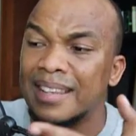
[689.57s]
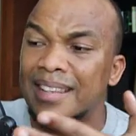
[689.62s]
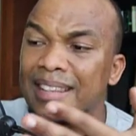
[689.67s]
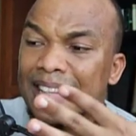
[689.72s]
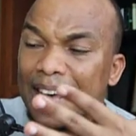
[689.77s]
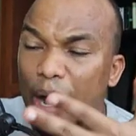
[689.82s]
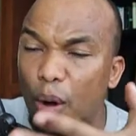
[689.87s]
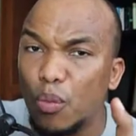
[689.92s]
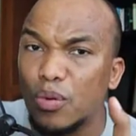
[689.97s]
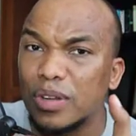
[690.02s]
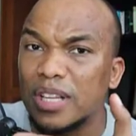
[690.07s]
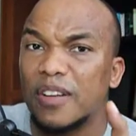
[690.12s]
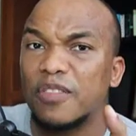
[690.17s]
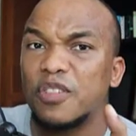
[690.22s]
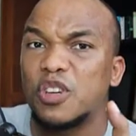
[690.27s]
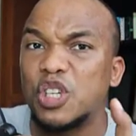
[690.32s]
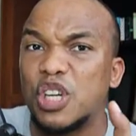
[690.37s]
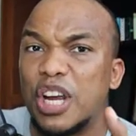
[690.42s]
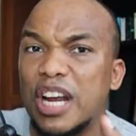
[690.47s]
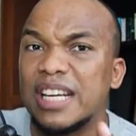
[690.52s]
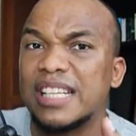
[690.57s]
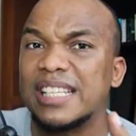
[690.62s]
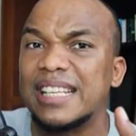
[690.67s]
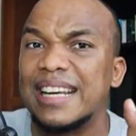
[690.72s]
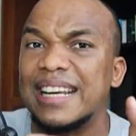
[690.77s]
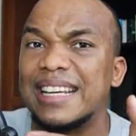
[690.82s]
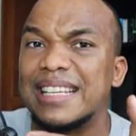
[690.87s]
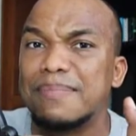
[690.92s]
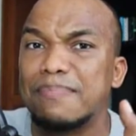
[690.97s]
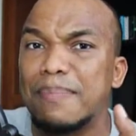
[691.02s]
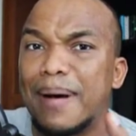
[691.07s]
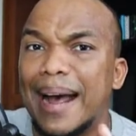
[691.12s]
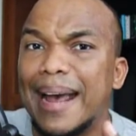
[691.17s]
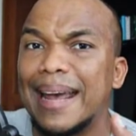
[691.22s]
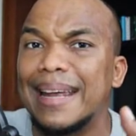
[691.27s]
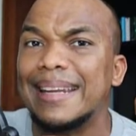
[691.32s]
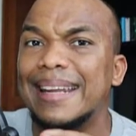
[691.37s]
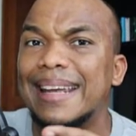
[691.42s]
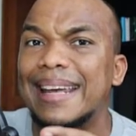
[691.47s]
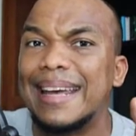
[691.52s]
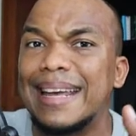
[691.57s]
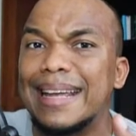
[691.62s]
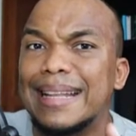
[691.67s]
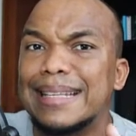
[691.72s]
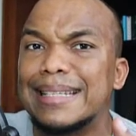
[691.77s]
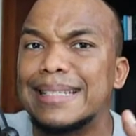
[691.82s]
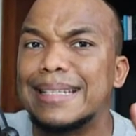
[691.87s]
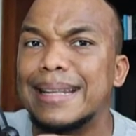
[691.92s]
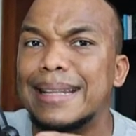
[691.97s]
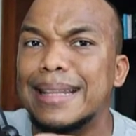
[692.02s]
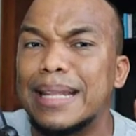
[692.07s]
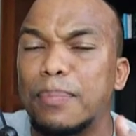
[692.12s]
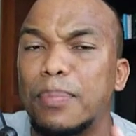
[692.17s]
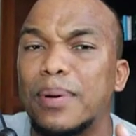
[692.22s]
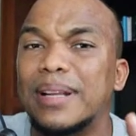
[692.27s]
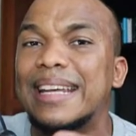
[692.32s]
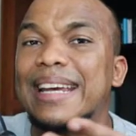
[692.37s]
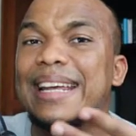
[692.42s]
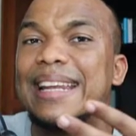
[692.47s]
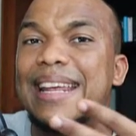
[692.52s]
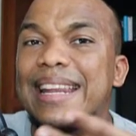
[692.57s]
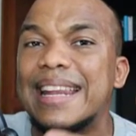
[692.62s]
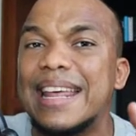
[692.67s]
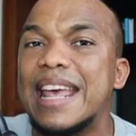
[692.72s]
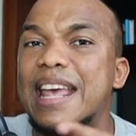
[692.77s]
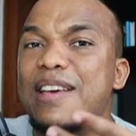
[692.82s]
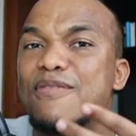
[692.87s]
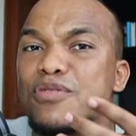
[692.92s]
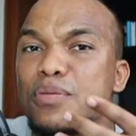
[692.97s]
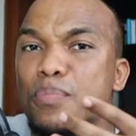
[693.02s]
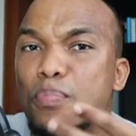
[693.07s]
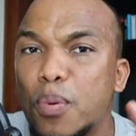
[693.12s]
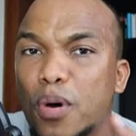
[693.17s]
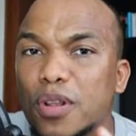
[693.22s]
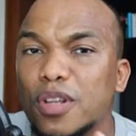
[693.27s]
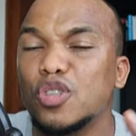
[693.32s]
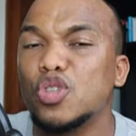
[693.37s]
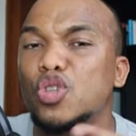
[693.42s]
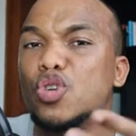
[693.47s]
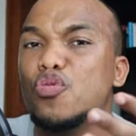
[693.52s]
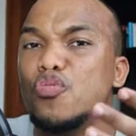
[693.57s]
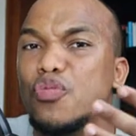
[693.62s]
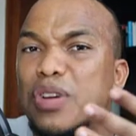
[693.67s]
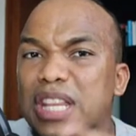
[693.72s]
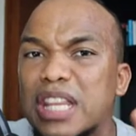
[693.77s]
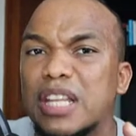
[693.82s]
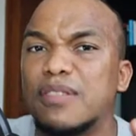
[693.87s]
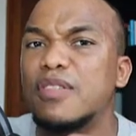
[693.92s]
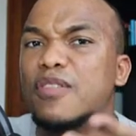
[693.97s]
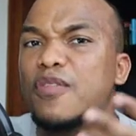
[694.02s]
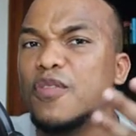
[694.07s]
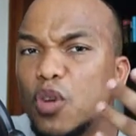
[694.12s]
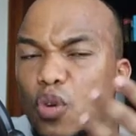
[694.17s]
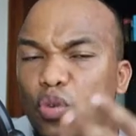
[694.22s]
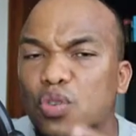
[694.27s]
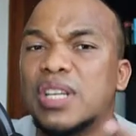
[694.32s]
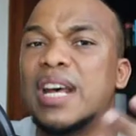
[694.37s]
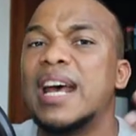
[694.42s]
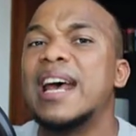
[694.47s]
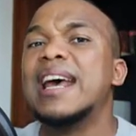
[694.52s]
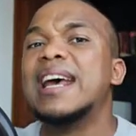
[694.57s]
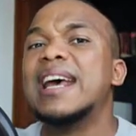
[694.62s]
That would have changed his mind instantly, but he didn't even bother to read the reviews.